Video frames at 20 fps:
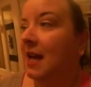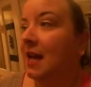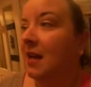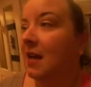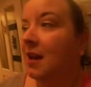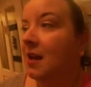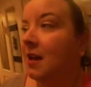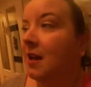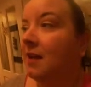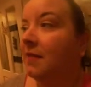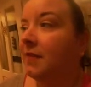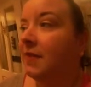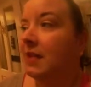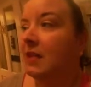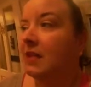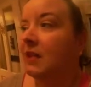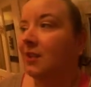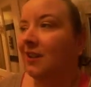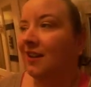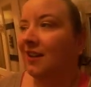I love
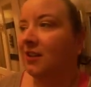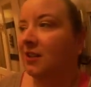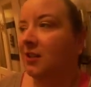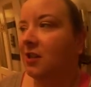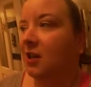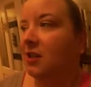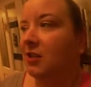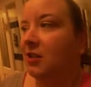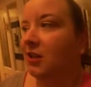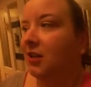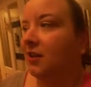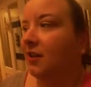this Dr.